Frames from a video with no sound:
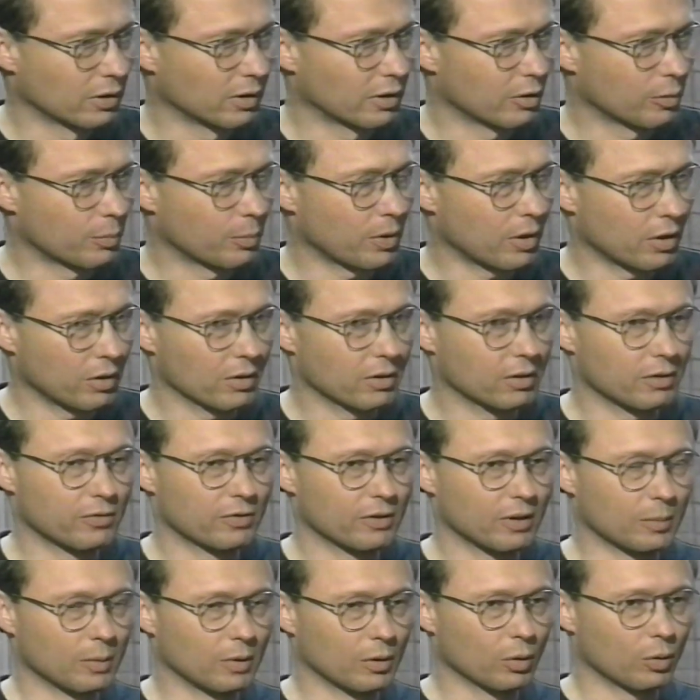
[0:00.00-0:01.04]
They're part of their
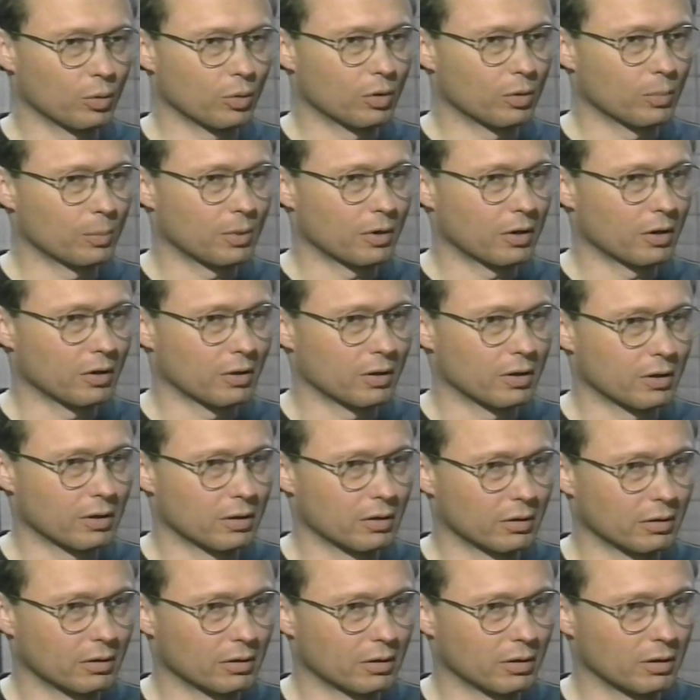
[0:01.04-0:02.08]
family lore, part of
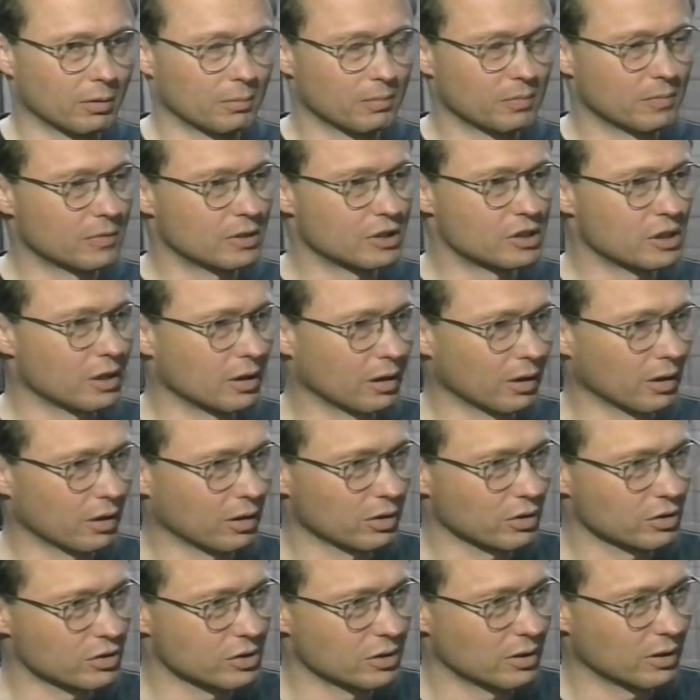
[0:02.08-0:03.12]
their um,
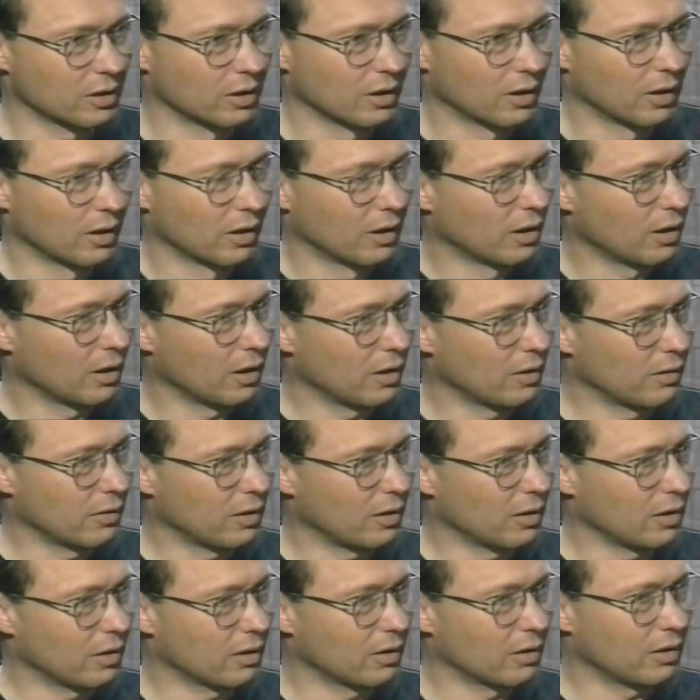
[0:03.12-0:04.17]
genealogy, and
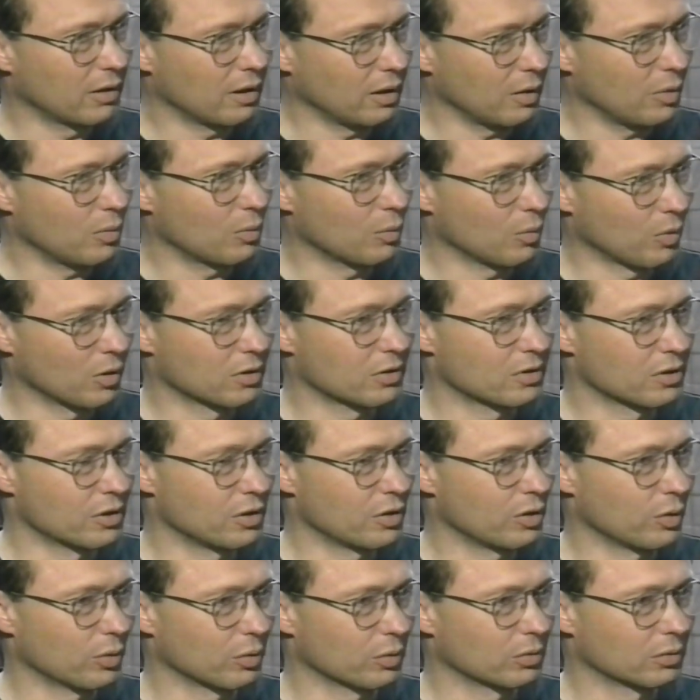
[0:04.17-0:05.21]
they, they want to
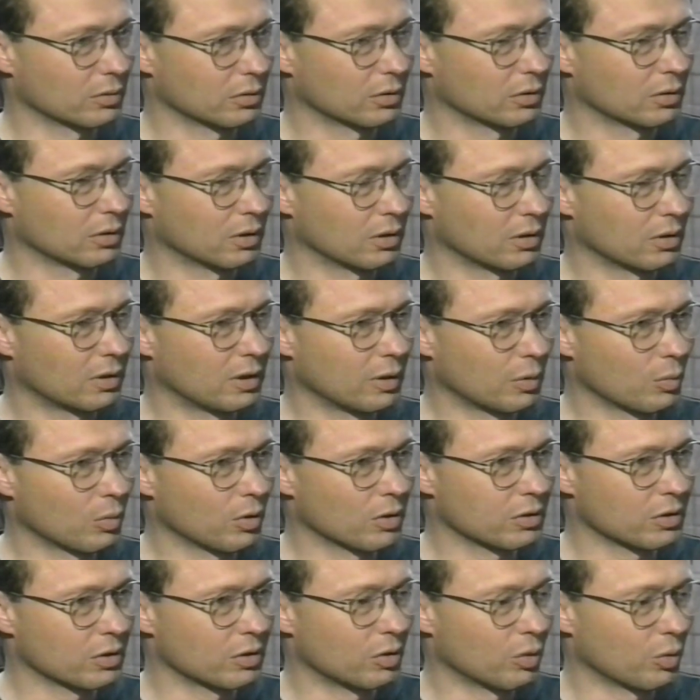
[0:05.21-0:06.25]
know. They
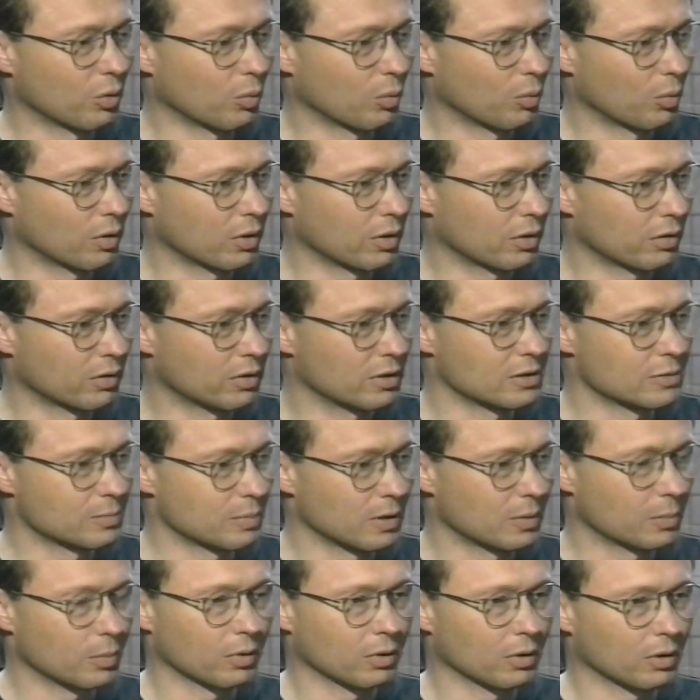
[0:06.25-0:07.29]
want to know where these people